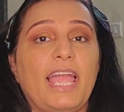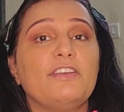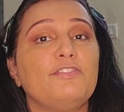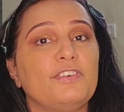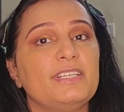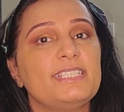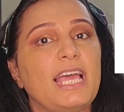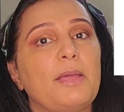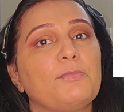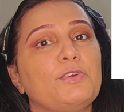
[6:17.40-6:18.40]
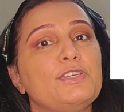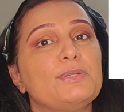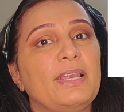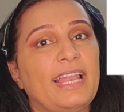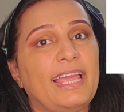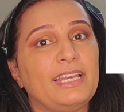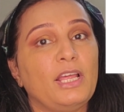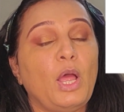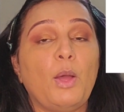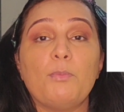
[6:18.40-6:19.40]
and first I'm going to
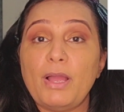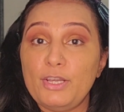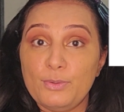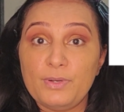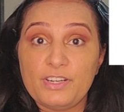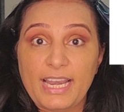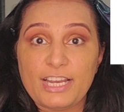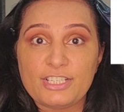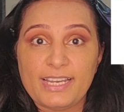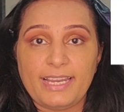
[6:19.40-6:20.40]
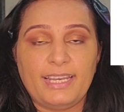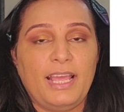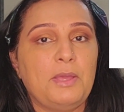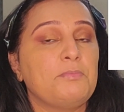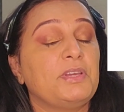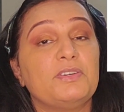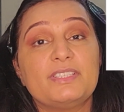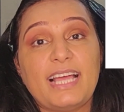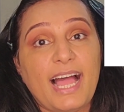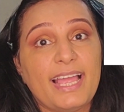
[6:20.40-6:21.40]
line my lower lash line
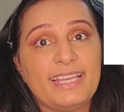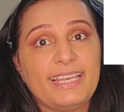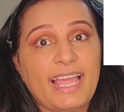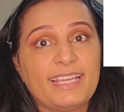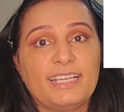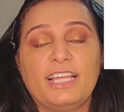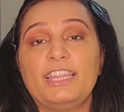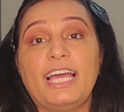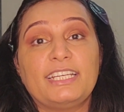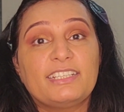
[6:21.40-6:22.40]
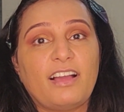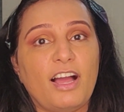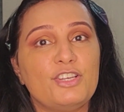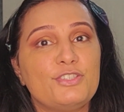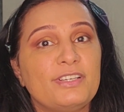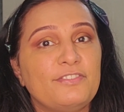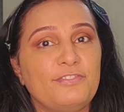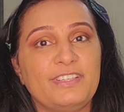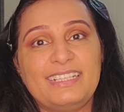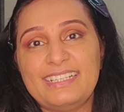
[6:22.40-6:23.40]
because I like that
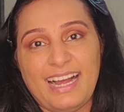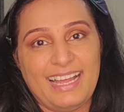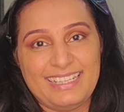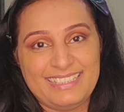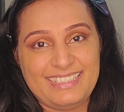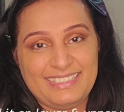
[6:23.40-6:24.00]
kajal filled eyes.